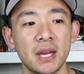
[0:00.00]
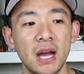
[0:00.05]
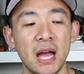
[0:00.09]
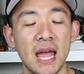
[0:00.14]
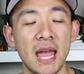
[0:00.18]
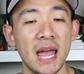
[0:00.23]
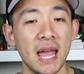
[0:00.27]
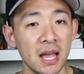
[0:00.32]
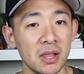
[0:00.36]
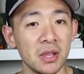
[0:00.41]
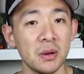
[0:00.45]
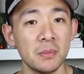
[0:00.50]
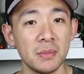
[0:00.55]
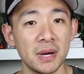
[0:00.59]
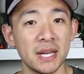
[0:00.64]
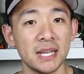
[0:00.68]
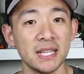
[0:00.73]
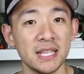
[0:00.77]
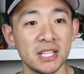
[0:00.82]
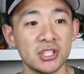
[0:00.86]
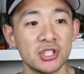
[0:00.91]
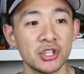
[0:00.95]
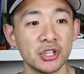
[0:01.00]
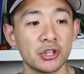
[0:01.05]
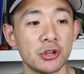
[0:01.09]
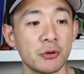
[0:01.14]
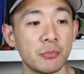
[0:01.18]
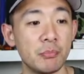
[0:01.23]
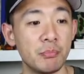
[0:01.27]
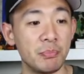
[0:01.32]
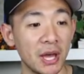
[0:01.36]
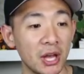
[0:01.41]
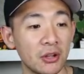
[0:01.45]
hella money into their
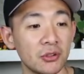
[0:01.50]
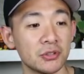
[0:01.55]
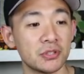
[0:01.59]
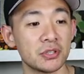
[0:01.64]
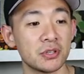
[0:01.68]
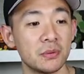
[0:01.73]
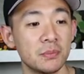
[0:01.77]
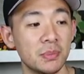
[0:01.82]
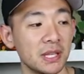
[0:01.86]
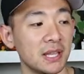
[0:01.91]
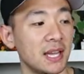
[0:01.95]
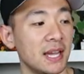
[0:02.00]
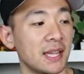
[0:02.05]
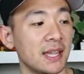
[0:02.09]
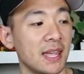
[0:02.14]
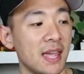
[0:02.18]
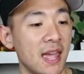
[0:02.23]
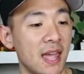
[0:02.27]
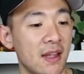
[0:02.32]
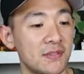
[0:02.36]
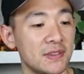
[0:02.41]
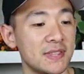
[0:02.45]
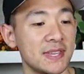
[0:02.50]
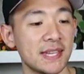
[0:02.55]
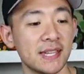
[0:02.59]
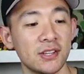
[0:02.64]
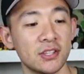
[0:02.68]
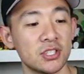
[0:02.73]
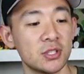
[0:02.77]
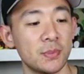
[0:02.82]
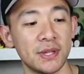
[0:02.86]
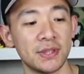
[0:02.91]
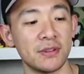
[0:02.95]
belt, but like everything
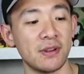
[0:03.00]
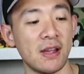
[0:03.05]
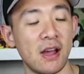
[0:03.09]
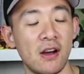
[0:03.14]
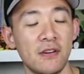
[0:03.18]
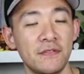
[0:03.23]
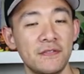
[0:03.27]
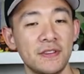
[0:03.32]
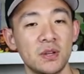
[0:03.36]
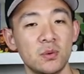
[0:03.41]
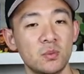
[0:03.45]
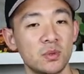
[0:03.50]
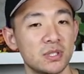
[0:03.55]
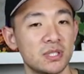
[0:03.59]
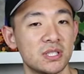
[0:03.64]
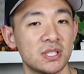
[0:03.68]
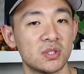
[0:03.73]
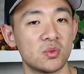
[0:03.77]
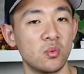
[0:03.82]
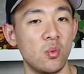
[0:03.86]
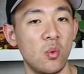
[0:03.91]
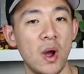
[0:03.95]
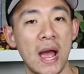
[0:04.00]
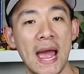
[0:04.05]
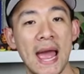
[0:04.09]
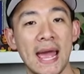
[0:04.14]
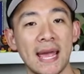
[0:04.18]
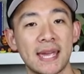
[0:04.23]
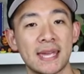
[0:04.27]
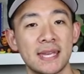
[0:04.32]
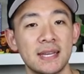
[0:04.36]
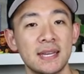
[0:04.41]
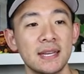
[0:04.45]
else about their outfit was just
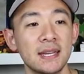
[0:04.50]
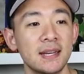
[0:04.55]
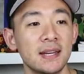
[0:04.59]
whack.